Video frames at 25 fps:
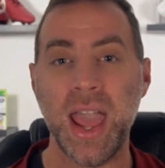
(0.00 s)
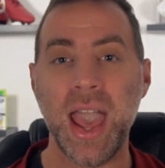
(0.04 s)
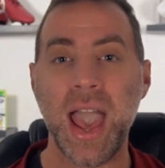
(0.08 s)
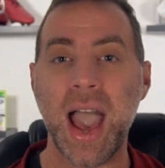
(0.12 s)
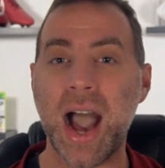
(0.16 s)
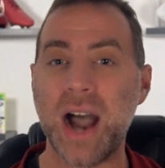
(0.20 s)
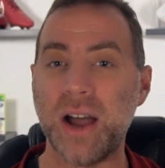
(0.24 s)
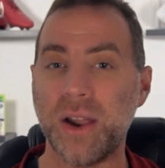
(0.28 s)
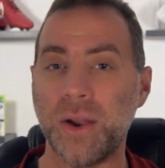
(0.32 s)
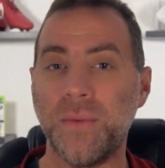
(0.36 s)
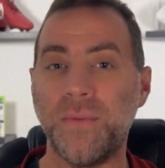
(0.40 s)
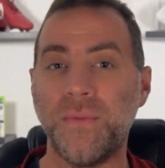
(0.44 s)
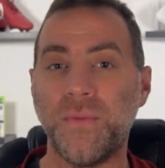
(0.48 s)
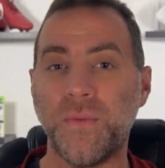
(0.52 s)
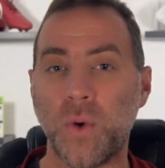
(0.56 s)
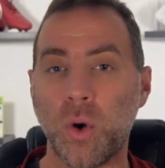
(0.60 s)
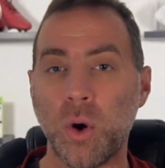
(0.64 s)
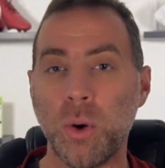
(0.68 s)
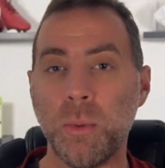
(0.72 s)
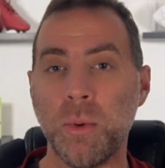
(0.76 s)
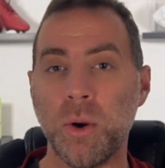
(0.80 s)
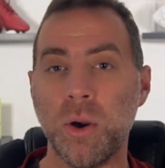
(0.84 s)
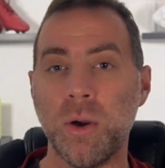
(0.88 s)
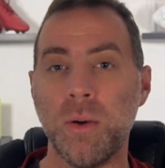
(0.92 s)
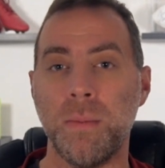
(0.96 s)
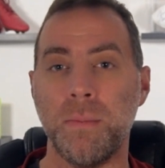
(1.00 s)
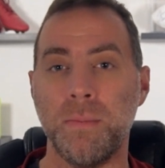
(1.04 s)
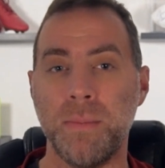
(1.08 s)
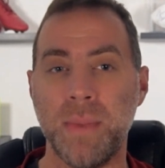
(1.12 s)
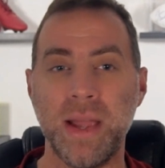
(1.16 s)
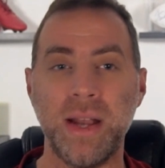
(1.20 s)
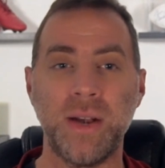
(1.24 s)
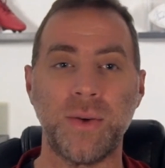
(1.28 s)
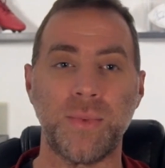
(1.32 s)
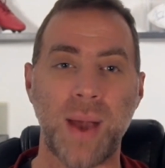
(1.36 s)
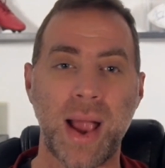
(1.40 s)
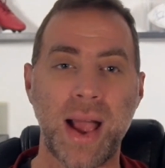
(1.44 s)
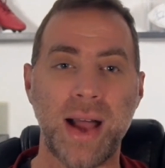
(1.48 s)
out of former
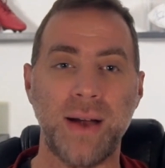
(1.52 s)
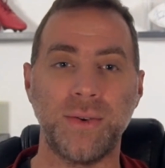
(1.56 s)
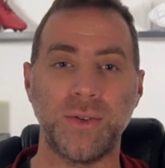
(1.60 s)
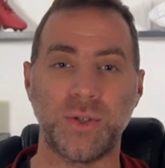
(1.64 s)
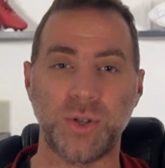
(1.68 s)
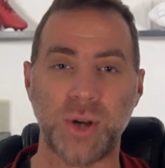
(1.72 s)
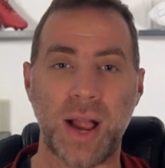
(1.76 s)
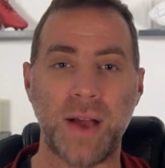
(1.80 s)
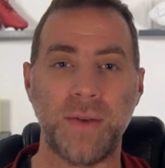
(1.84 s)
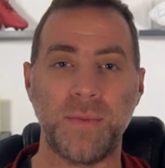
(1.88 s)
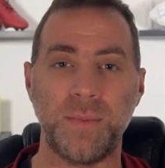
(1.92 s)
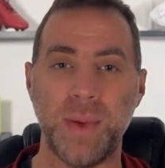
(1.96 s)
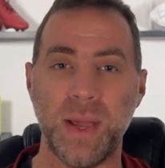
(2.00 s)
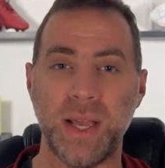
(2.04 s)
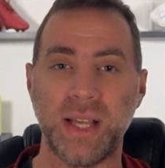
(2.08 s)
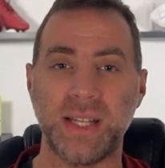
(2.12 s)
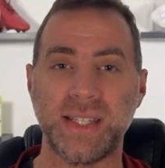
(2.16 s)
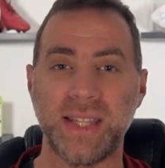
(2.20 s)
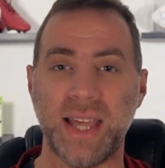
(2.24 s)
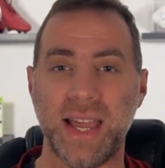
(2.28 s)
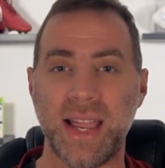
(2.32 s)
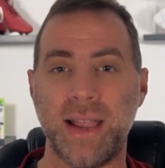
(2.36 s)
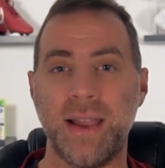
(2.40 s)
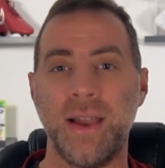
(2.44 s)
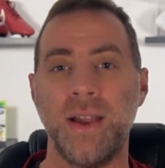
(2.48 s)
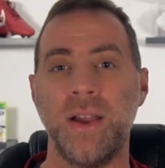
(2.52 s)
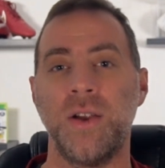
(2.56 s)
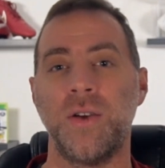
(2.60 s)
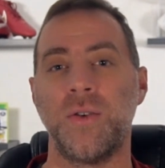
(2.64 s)
mid-round draft picks like